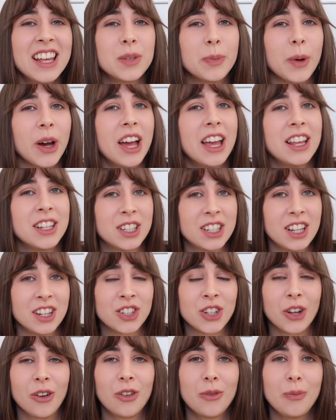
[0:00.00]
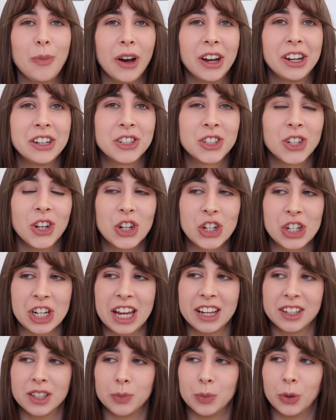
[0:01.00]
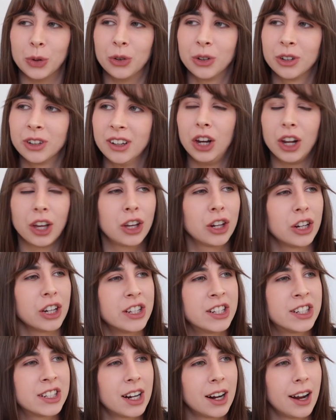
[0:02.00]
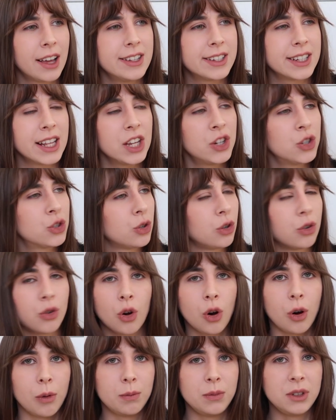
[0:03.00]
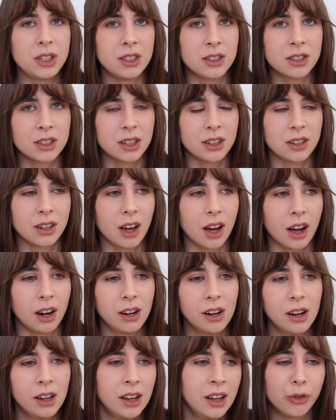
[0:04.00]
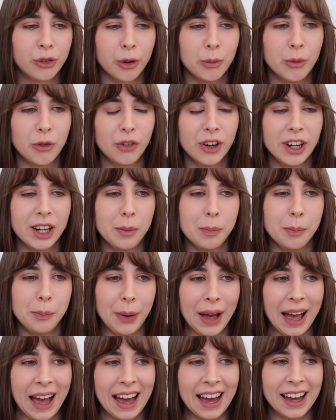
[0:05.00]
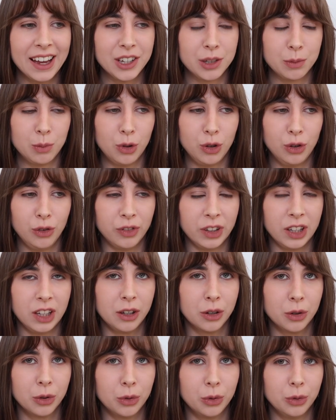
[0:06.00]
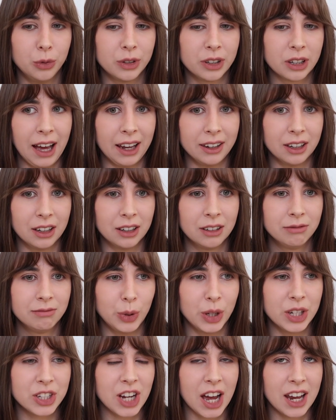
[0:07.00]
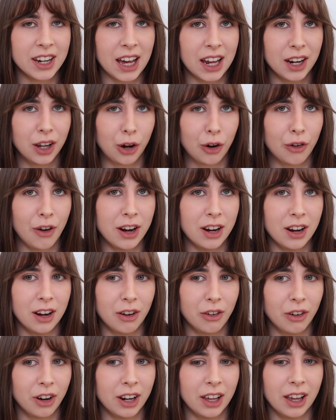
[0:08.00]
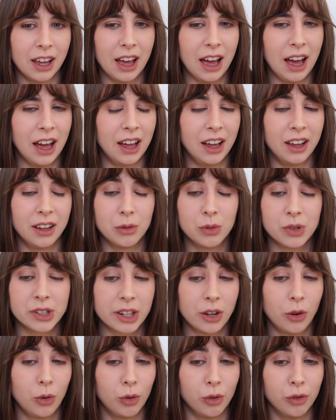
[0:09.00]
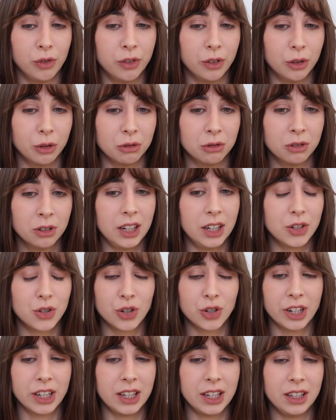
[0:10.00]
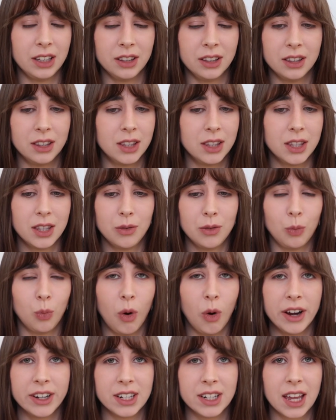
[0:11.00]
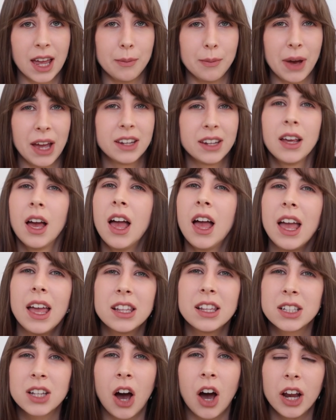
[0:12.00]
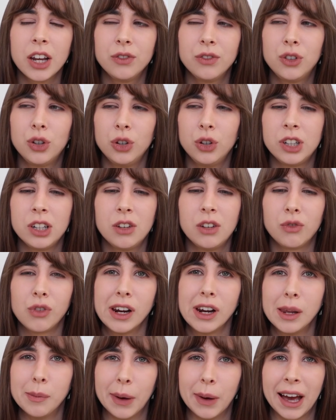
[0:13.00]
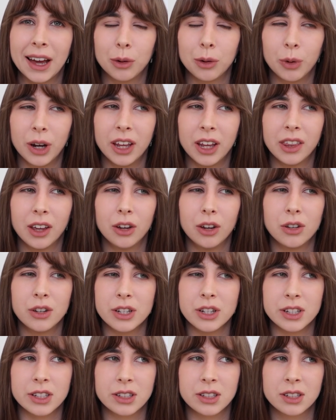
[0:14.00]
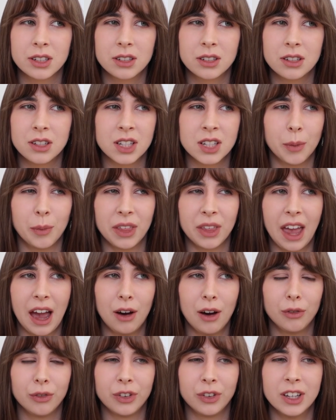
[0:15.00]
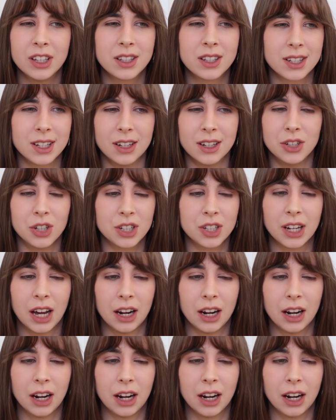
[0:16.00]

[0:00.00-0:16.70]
It's a song by Serge Gainsbourg, La Cristallisation comme dit Stendhal, from a really bad movie called Anna, which had Anna Karenina in it. It was awful. Literally, why did it get made? It's kind of good in a really bad way though, because some of the outfits and just